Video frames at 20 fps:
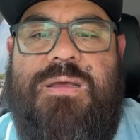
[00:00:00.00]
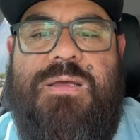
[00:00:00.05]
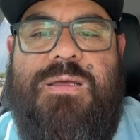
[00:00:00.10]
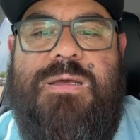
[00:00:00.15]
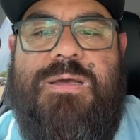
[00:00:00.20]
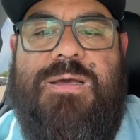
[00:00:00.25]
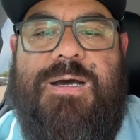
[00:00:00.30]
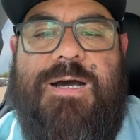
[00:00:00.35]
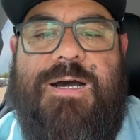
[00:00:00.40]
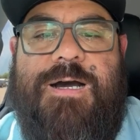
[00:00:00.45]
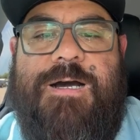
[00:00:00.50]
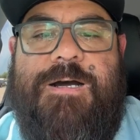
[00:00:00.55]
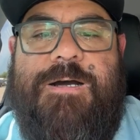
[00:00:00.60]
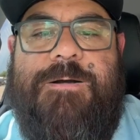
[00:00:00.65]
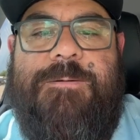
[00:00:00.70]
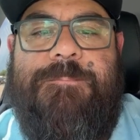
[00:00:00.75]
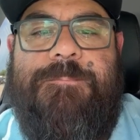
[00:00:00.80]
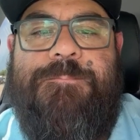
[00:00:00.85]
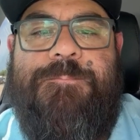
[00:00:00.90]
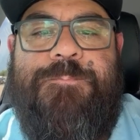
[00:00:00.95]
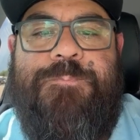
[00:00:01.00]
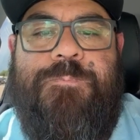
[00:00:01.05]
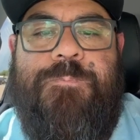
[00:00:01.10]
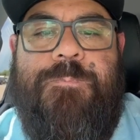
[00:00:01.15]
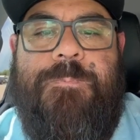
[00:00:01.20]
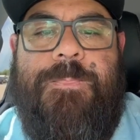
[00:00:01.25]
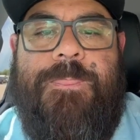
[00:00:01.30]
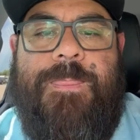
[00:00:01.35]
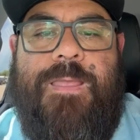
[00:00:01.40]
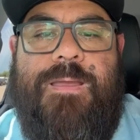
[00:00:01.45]
um,
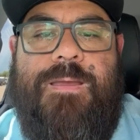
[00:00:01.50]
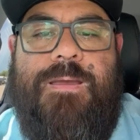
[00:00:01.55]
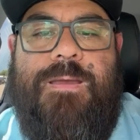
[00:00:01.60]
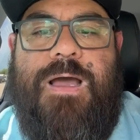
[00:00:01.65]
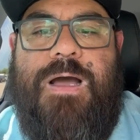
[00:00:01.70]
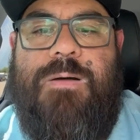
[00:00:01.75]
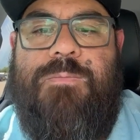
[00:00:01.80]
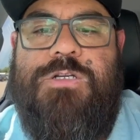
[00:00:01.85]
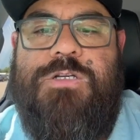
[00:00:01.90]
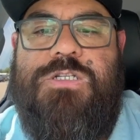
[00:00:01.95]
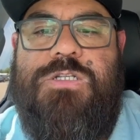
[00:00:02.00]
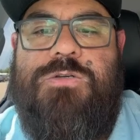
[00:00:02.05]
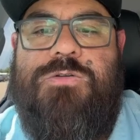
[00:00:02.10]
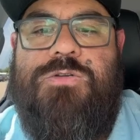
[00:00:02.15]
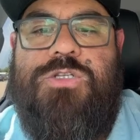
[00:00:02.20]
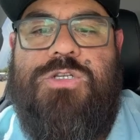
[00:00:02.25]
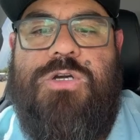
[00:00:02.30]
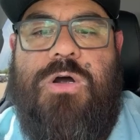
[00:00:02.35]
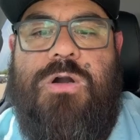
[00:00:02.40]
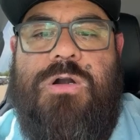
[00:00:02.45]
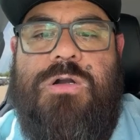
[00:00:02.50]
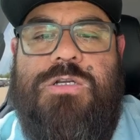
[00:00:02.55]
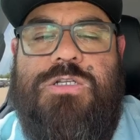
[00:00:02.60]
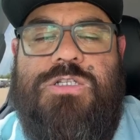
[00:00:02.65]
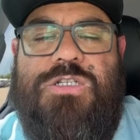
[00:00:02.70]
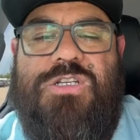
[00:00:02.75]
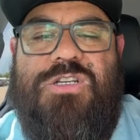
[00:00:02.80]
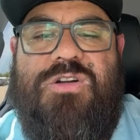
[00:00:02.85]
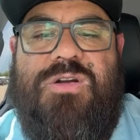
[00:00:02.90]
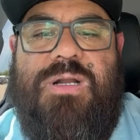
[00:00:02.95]
how much do you charge
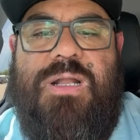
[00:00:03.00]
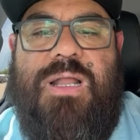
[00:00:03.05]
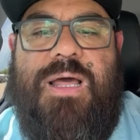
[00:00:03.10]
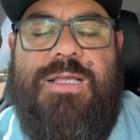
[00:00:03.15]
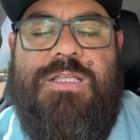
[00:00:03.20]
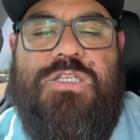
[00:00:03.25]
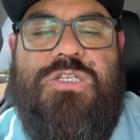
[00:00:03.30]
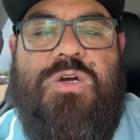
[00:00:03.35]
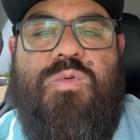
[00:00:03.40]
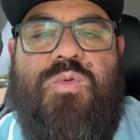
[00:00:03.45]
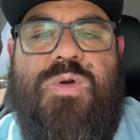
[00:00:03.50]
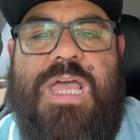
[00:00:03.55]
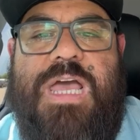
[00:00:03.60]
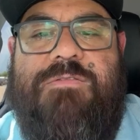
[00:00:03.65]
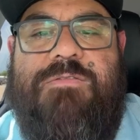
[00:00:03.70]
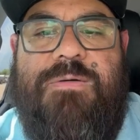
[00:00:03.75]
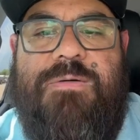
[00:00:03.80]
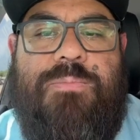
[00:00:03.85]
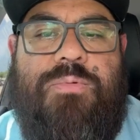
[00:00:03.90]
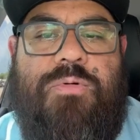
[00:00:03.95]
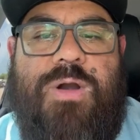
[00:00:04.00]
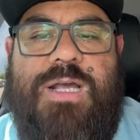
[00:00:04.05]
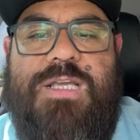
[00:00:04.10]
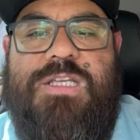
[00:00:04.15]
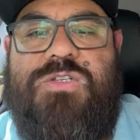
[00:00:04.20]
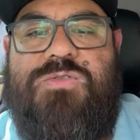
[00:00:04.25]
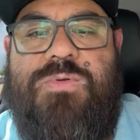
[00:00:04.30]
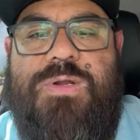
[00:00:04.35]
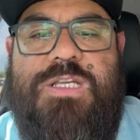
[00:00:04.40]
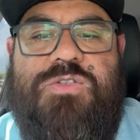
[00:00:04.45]
your clients? So we have a
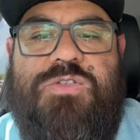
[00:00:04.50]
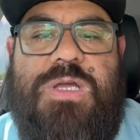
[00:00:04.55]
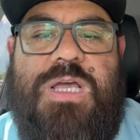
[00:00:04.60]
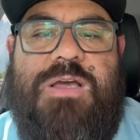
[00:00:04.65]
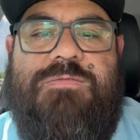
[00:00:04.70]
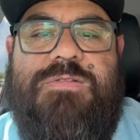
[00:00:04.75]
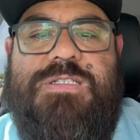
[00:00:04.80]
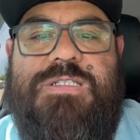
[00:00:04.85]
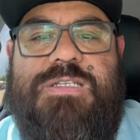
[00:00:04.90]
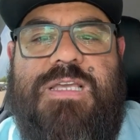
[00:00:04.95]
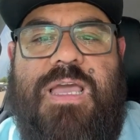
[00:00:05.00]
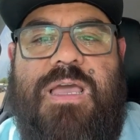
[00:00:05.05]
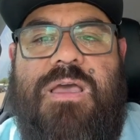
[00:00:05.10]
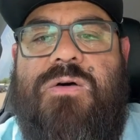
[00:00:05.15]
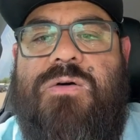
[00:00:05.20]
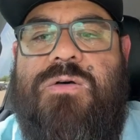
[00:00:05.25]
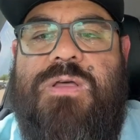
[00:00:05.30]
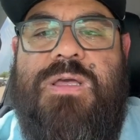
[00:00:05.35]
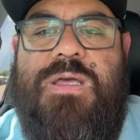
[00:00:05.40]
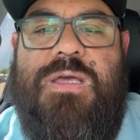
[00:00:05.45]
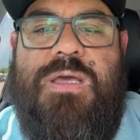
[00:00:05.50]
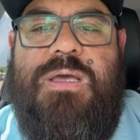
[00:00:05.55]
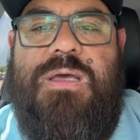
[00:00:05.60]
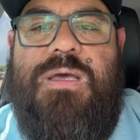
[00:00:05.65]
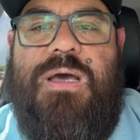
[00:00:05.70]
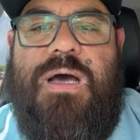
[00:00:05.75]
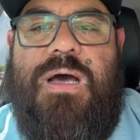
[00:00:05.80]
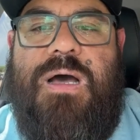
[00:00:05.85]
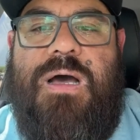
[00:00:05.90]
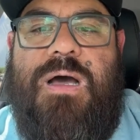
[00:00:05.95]
price range, we have a scale,
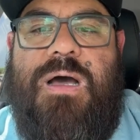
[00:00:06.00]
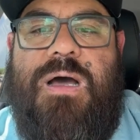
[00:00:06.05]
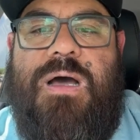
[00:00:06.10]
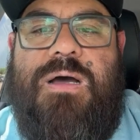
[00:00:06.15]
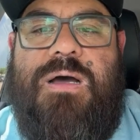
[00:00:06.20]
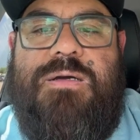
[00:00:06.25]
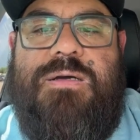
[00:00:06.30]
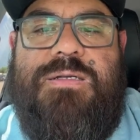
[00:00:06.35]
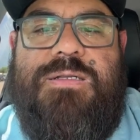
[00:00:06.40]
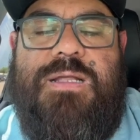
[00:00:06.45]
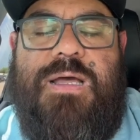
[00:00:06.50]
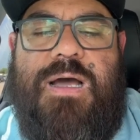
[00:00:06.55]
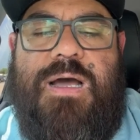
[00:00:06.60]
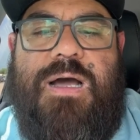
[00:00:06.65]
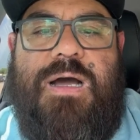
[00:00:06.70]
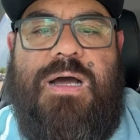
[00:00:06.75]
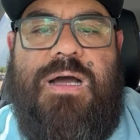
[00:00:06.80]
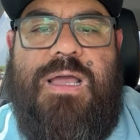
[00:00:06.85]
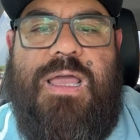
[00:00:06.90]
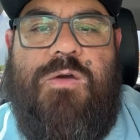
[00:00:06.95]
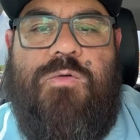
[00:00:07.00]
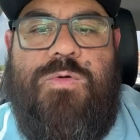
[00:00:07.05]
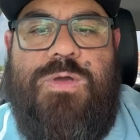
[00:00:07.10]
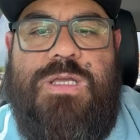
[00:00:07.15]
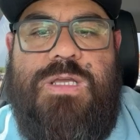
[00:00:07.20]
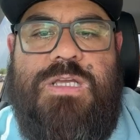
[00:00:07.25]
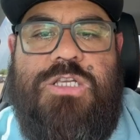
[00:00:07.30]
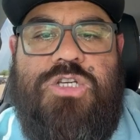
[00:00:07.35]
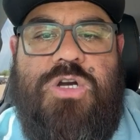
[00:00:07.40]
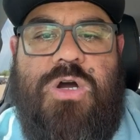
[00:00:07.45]
and
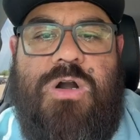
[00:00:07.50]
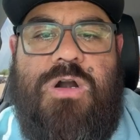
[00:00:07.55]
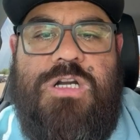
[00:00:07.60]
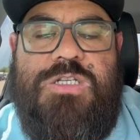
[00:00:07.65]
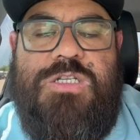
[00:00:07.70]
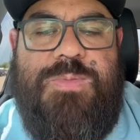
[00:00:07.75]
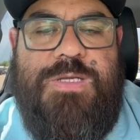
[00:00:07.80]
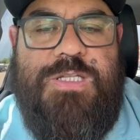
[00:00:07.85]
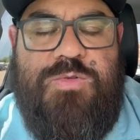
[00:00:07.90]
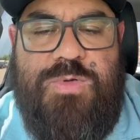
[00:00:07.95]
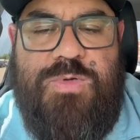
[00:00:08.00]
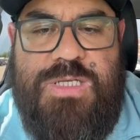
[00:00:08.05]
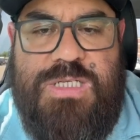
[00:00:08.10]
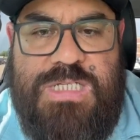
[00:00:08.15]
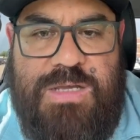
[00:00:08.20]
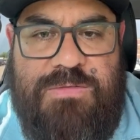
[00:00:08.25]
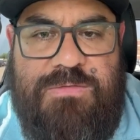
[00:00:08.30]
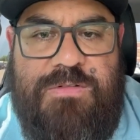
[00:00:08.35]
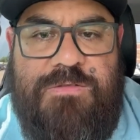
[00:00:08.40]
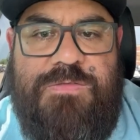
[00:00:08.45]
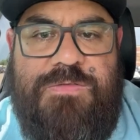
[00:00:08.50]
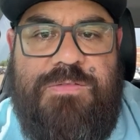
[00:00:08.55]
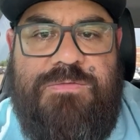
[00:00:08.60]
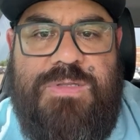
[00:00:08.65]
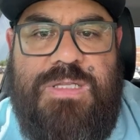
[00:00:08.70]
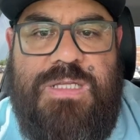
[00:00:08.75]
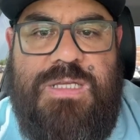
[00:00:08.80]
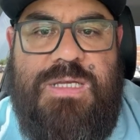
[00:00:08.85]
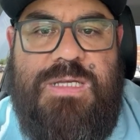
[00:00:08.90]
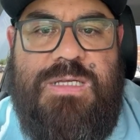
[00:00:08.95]
we charge between
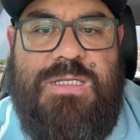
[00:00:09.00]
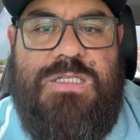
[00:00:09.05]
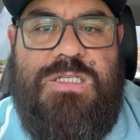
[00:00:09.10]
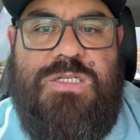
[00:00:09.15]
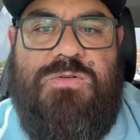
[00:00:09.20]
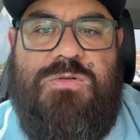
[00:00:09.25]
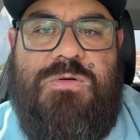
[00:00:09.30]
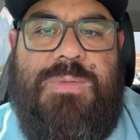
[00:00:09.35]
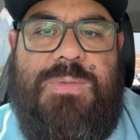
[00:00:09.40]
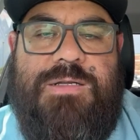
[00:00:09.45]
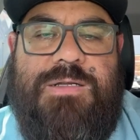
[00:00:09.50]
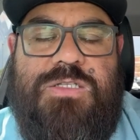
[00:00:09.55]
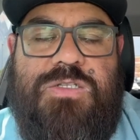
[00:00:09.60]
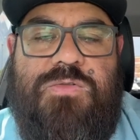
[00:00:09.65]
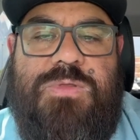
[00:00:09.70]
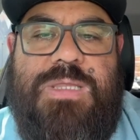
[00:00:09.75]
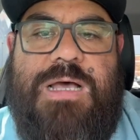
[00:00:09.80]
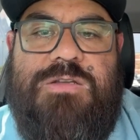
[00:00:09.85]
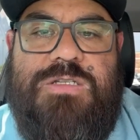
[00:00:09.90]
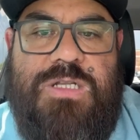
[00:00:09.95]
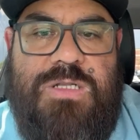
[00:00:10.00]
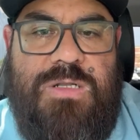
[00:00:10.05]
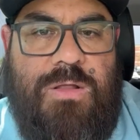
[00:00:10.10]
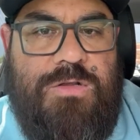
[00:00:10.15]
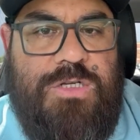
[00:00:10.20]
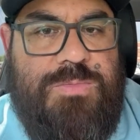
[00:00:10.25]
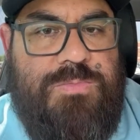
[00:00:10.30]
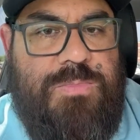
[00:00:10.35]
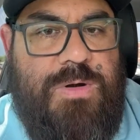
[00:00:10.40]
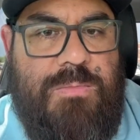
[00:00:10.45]
$750 to about
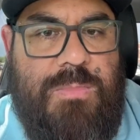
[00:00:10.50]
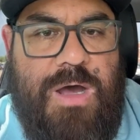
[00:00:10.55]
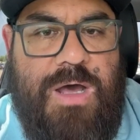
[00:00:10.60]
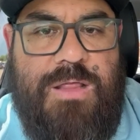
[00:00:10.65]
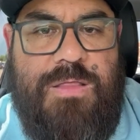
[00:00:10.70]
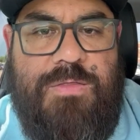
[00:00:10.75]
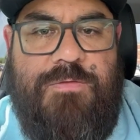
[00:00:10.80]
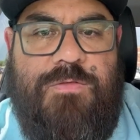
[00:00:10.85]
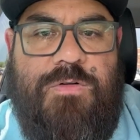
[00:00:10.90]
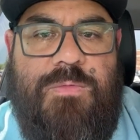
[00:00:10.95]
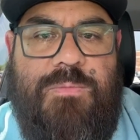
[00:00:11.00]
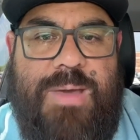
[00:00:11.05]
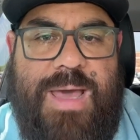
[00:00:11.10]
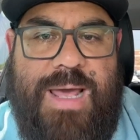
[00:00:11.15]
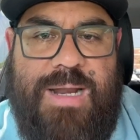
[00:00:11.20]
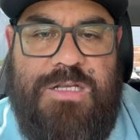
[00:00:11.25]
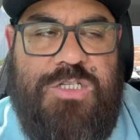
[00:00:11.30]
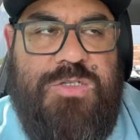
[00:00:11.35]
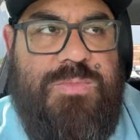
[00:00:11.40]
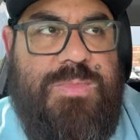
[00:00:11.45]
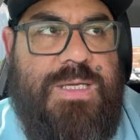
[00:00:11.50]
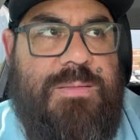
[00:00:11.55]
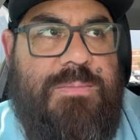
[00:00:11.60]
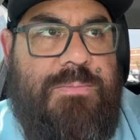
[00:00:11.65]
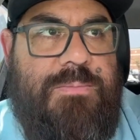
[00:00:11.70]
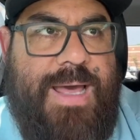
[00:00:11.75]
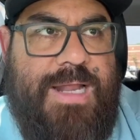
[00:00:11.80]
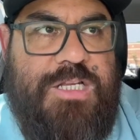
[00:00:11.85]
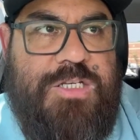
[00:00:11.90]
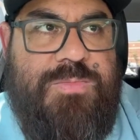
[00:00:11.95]
$2,000 per month for
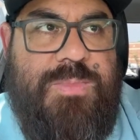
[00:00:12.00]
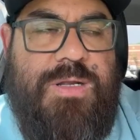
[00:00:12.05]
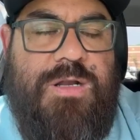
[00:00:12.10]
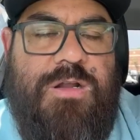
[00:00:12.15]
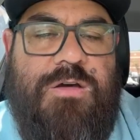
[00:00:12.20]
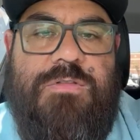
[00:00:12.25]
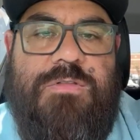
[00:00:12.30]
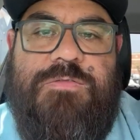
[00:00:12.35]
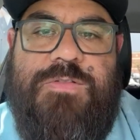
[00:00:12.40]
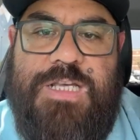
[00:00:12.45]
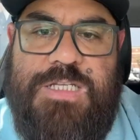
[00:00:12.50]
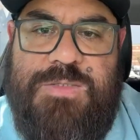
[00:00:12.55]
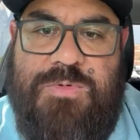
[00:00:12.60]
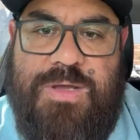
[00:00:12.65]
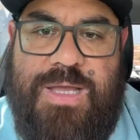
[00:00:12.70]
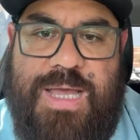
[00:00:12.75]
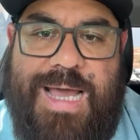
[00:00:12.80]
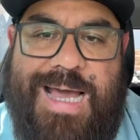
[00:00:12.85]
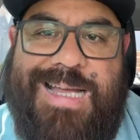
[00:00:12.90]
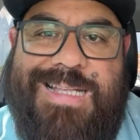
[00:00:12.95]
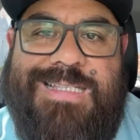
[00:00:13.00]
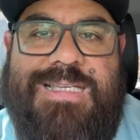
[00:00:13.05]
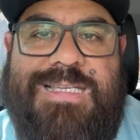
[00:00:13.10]
management of the Facebook ads,